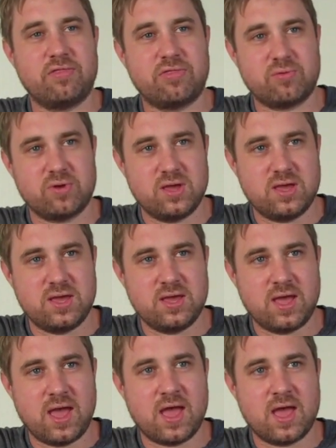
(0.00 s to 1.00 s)

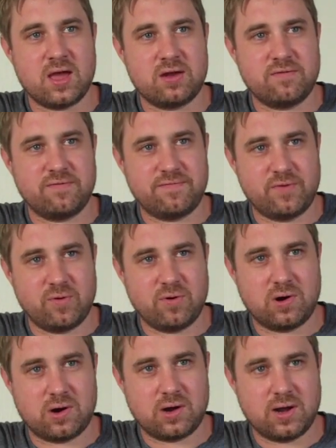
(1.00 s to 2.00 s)
3, and
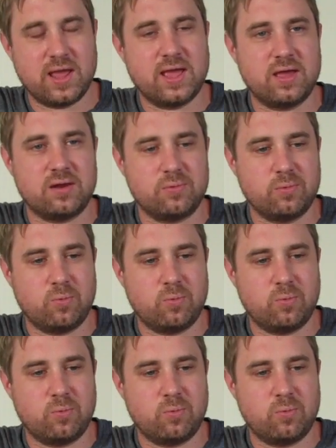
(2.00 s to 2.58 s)
4, and